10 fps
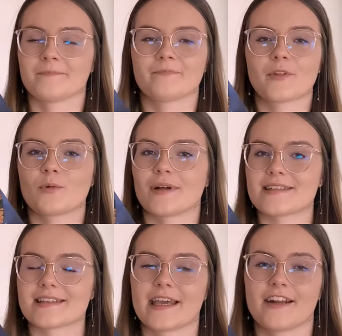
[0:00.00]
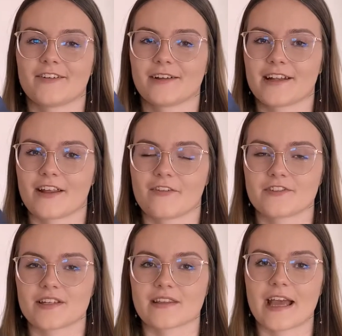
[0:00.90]
Once again, I really
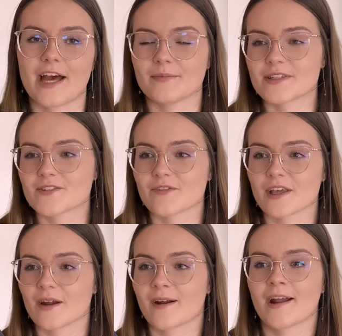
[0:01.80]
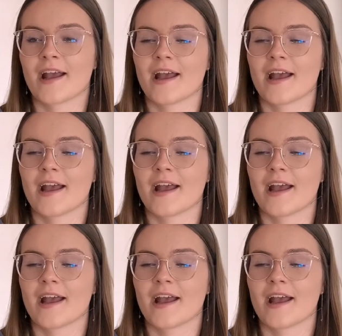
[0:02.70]
loved the atmosphere,